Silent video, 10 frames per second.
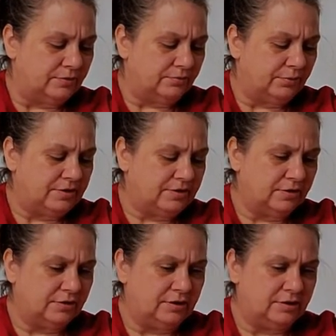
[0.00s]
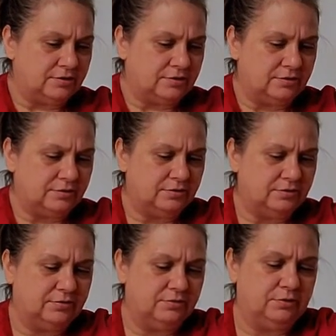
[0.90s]
Basically, it's
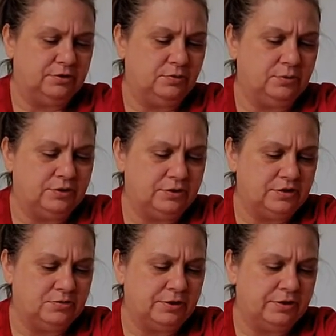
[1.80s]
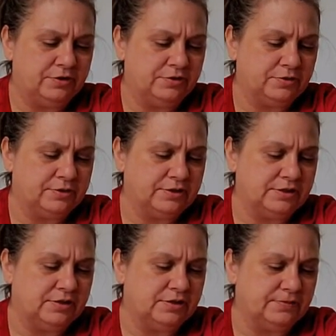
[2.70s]
when these berries are in
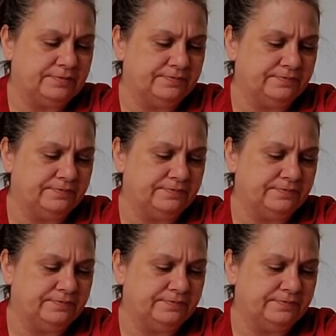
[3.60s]
season.